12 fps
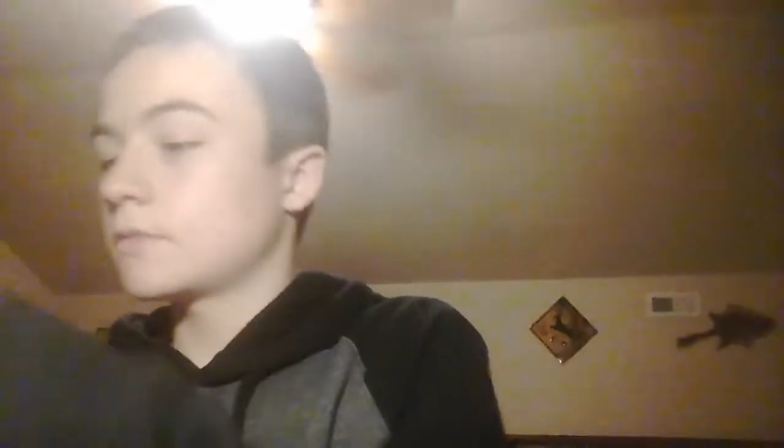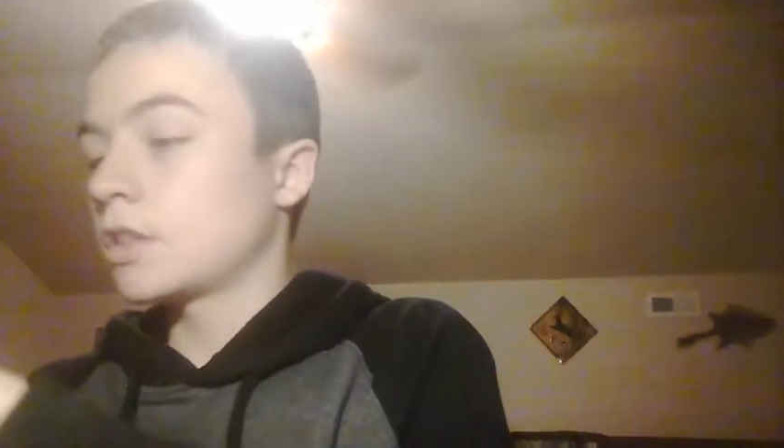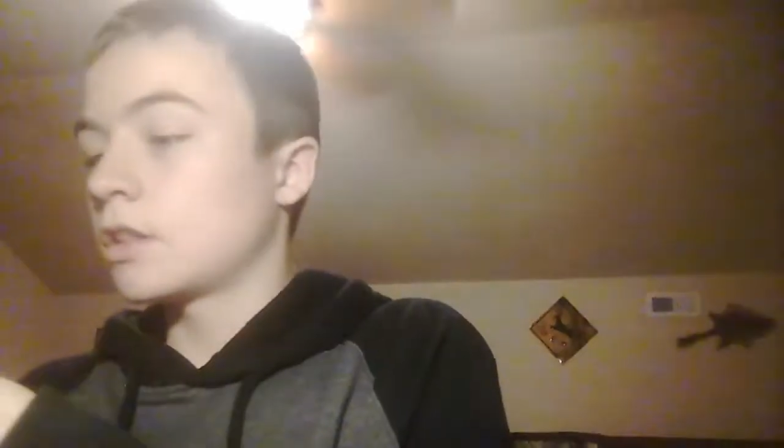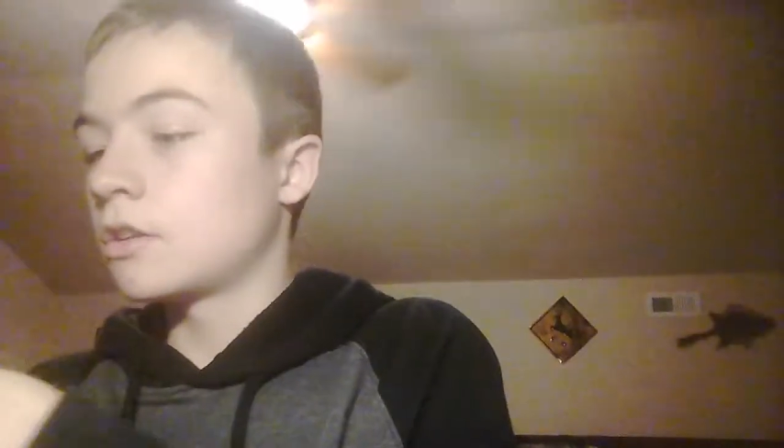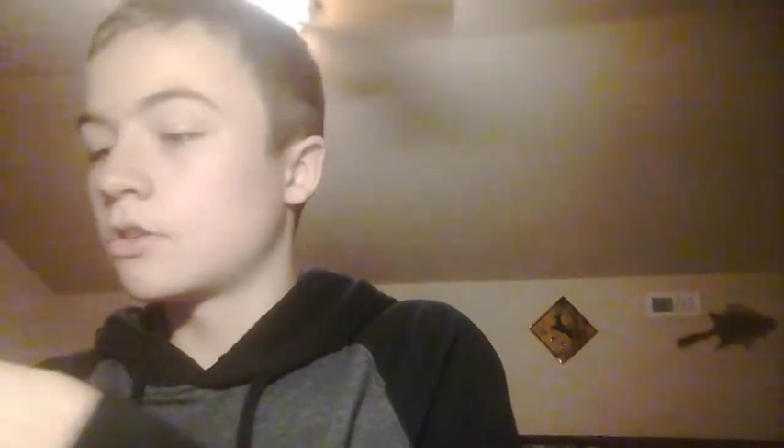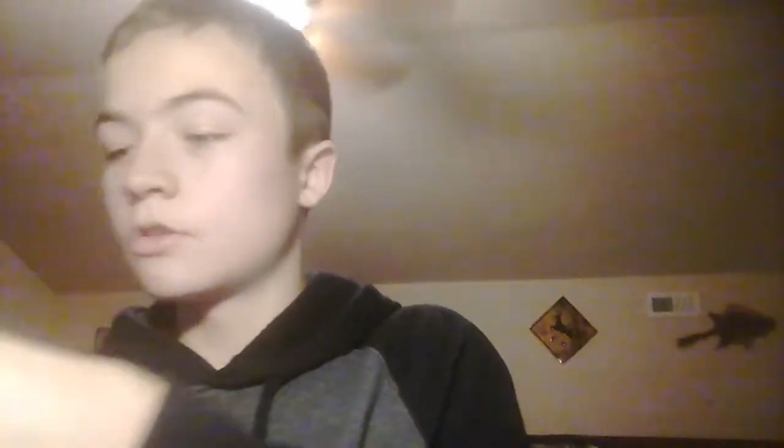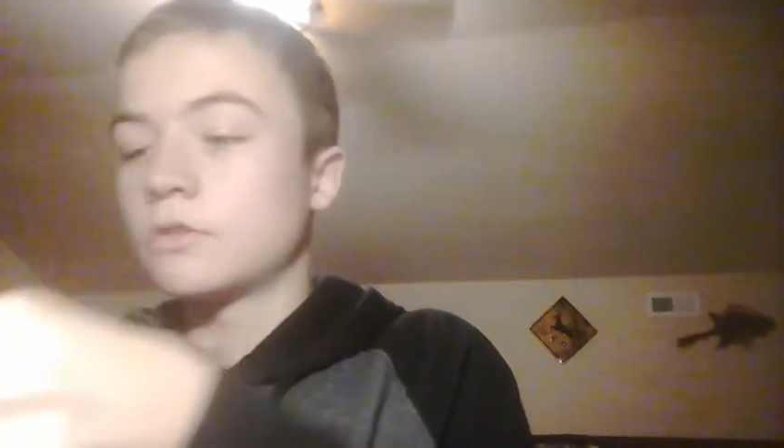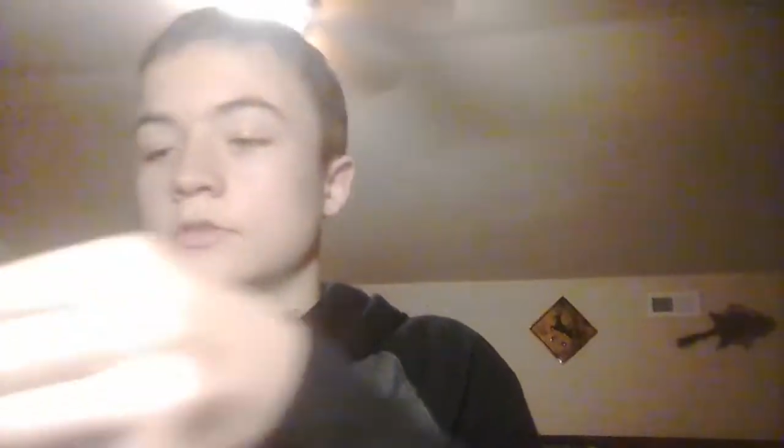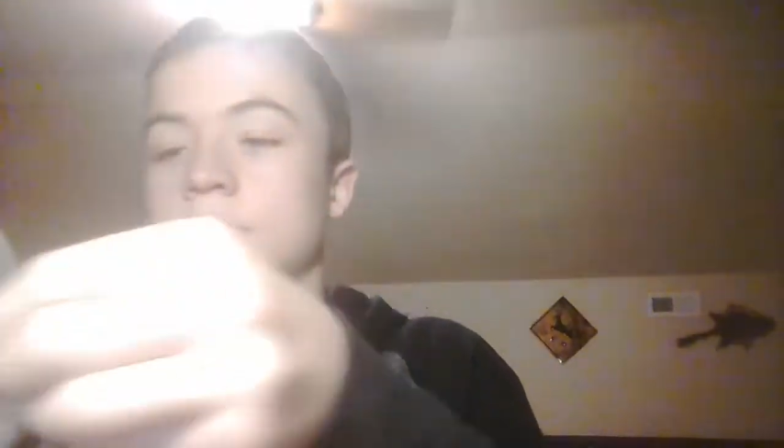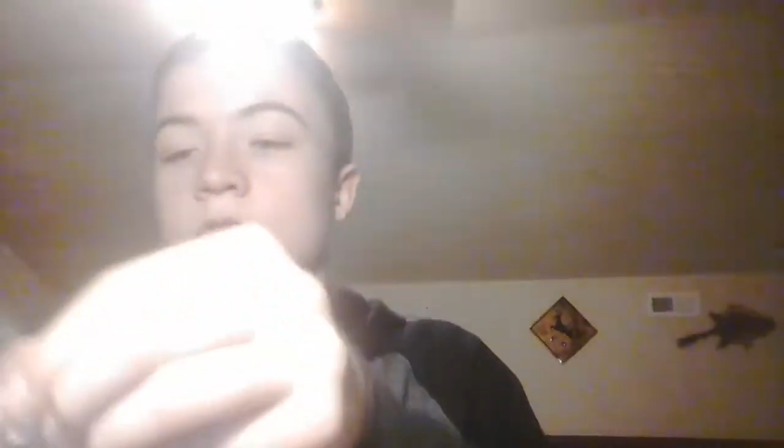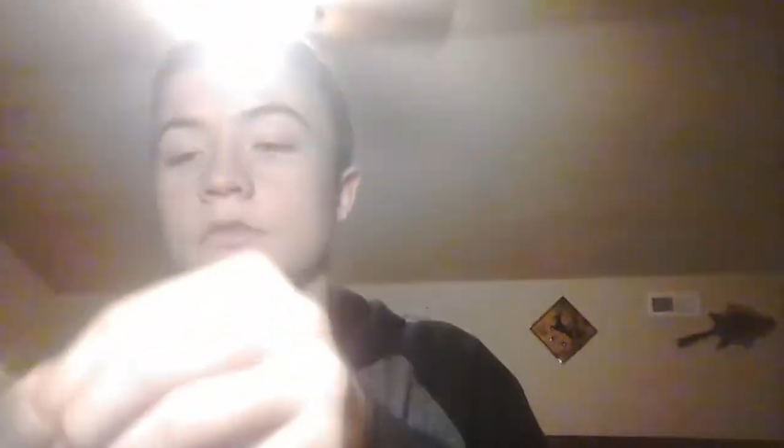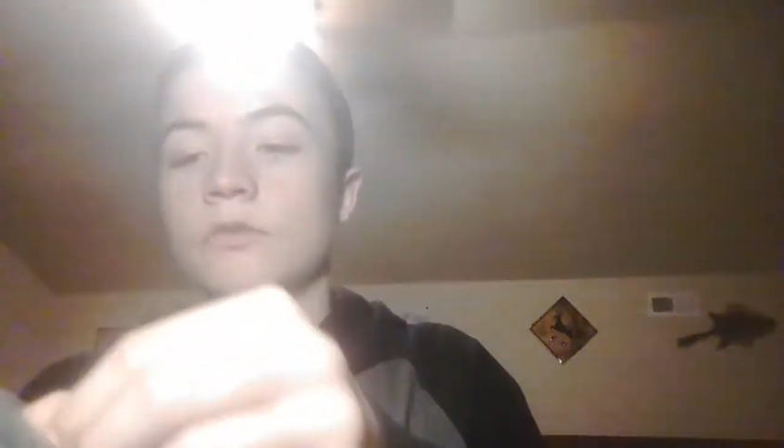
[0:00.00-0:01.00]
little
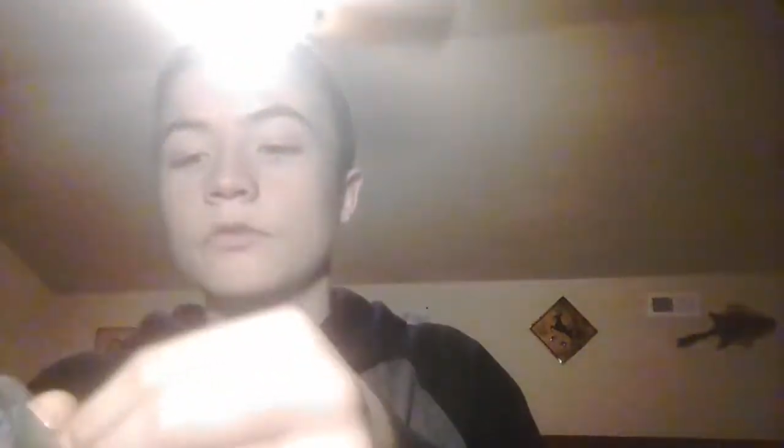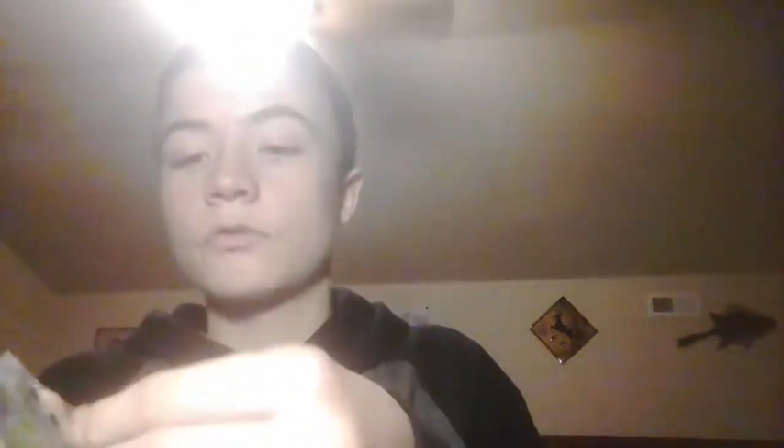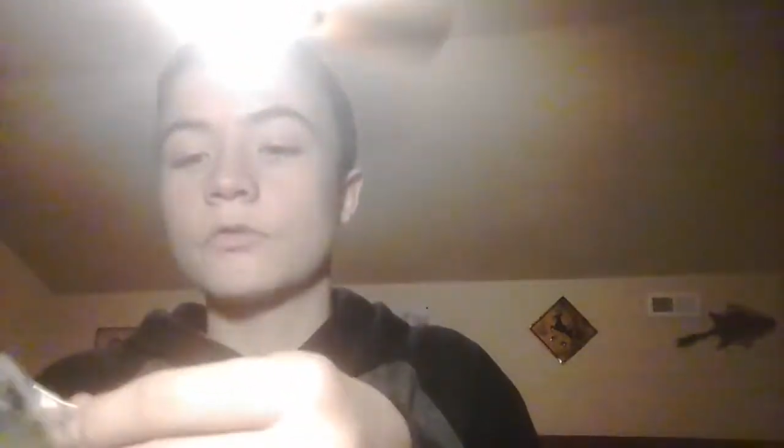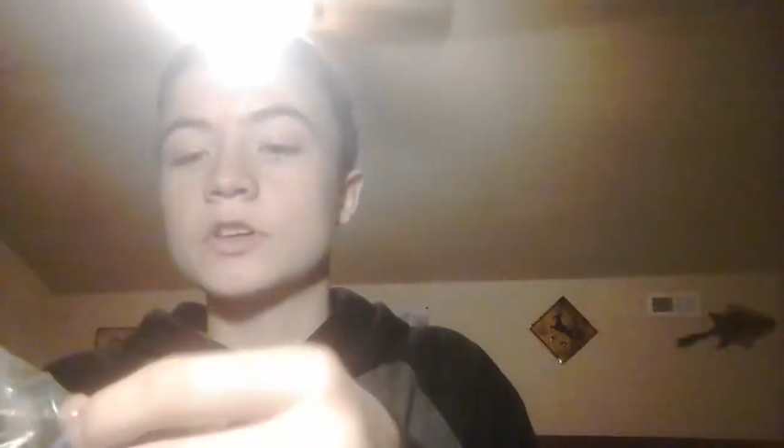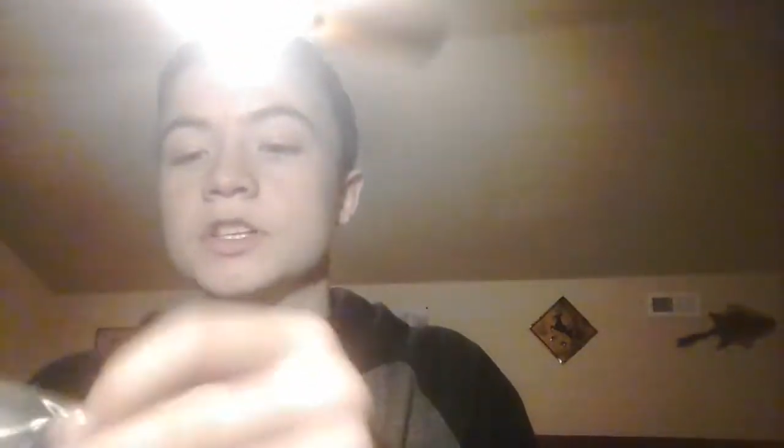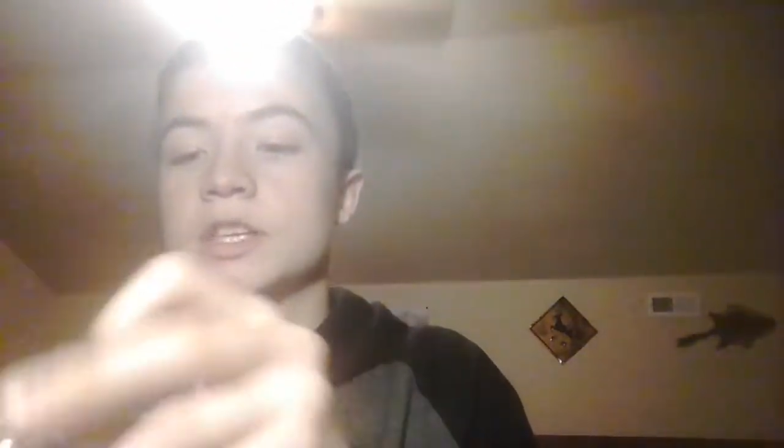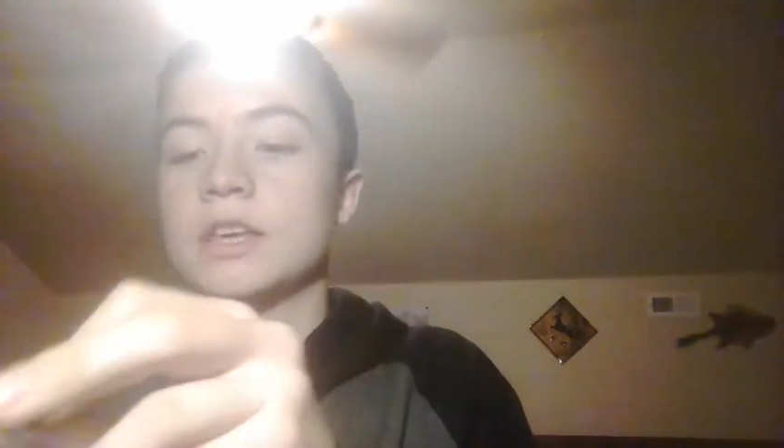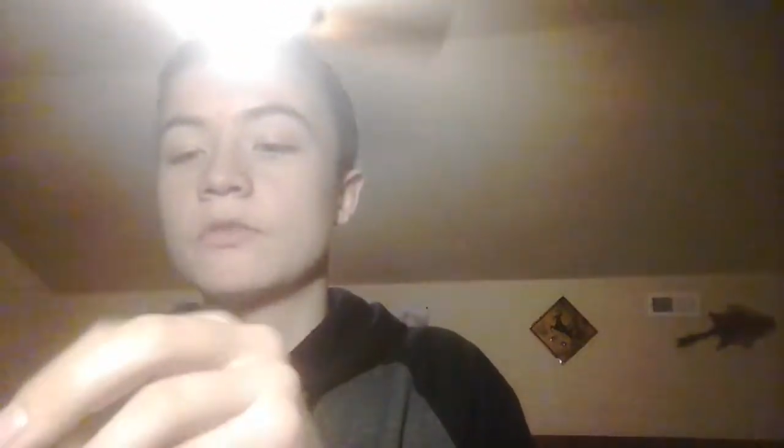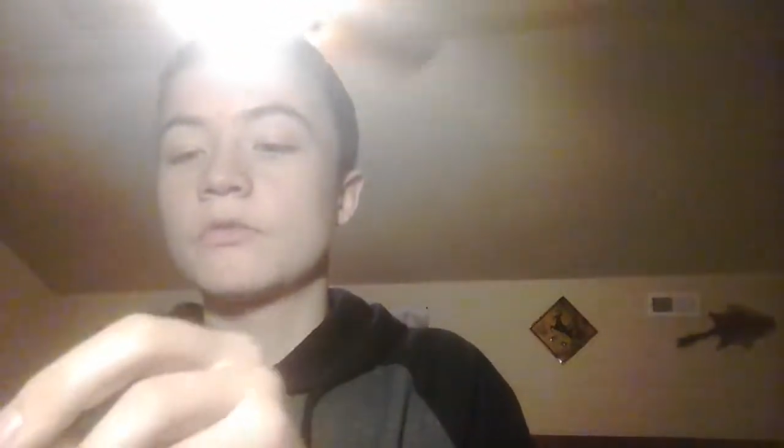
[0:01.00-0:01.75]
frisky